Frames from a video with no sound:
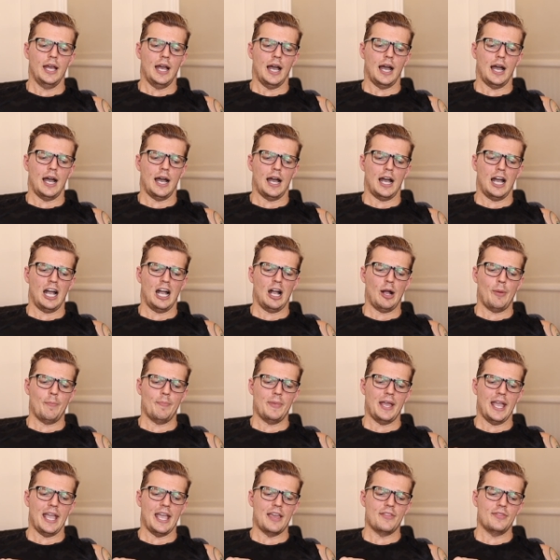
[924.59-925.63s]

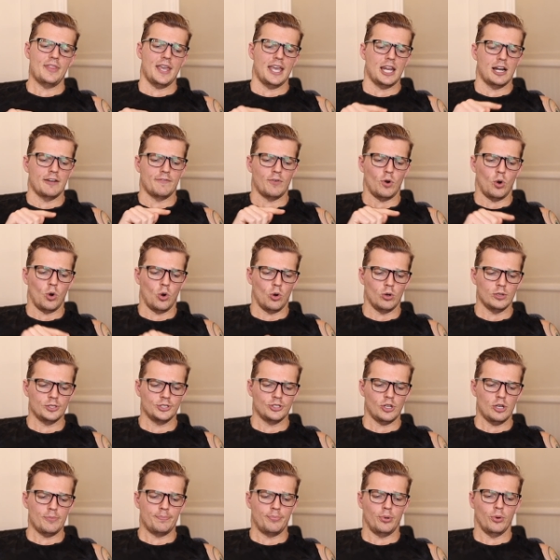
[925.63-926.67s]
And then I've
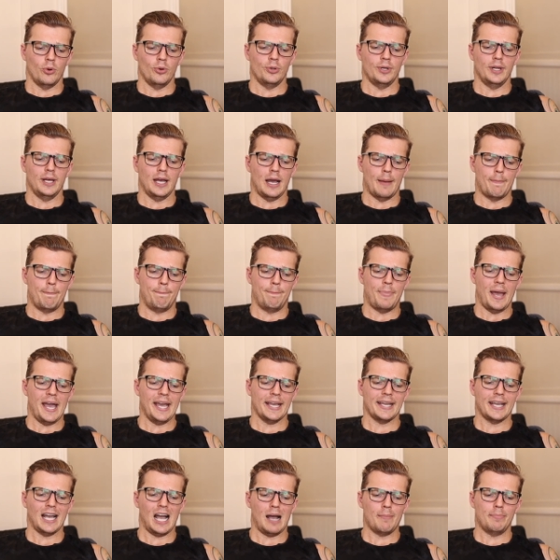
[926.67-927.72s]
also put a
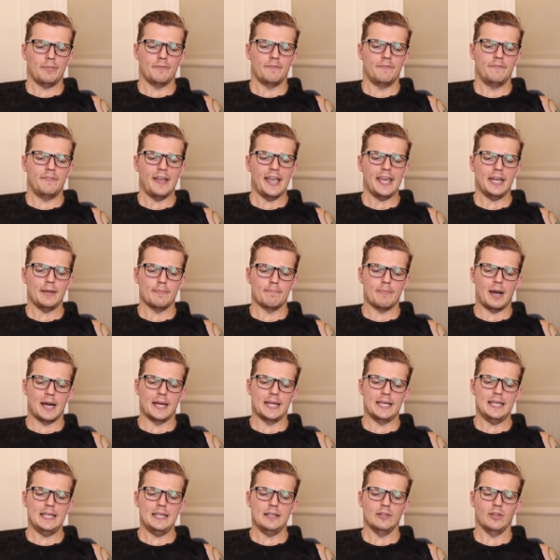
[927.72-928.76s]
backup vet
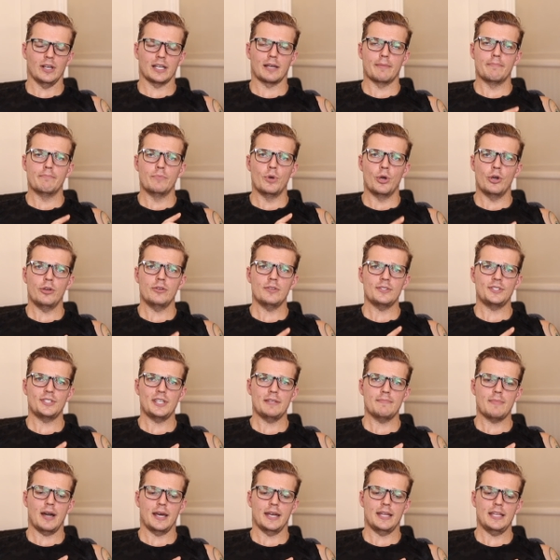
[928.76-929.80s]
money, like
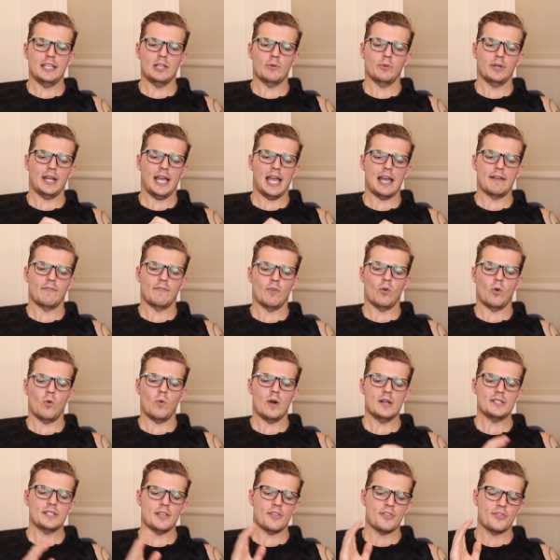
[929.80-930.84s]
emergency money. You want to have
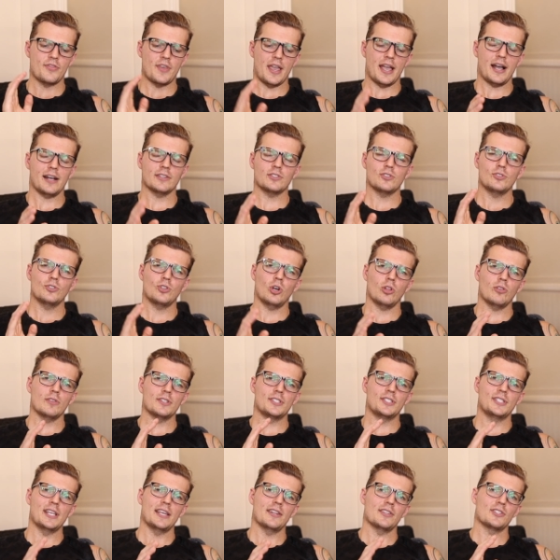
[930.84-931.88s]
always $1,000
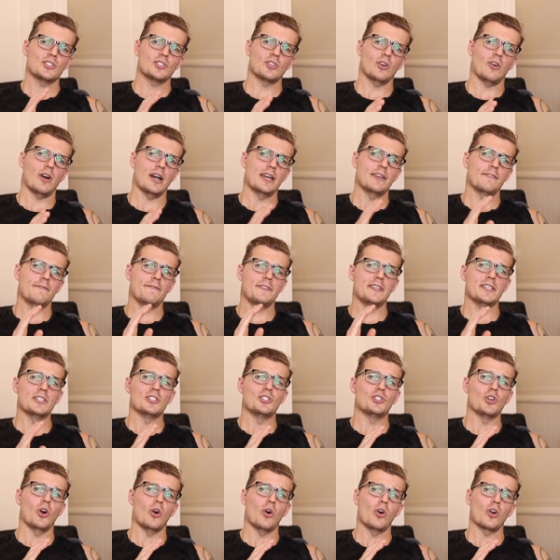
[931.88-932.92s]
set aside for
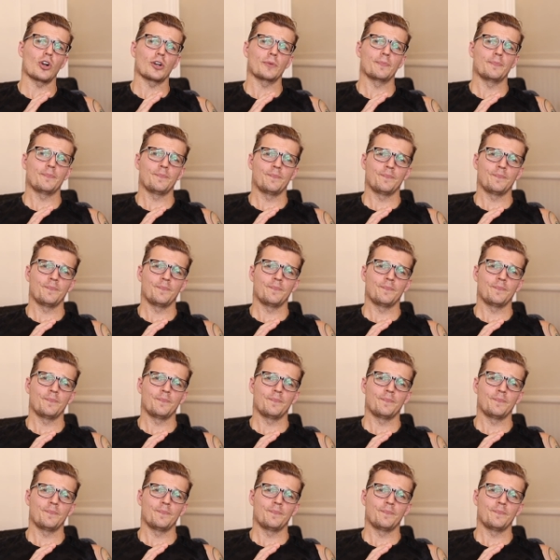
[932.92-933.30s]
your dog.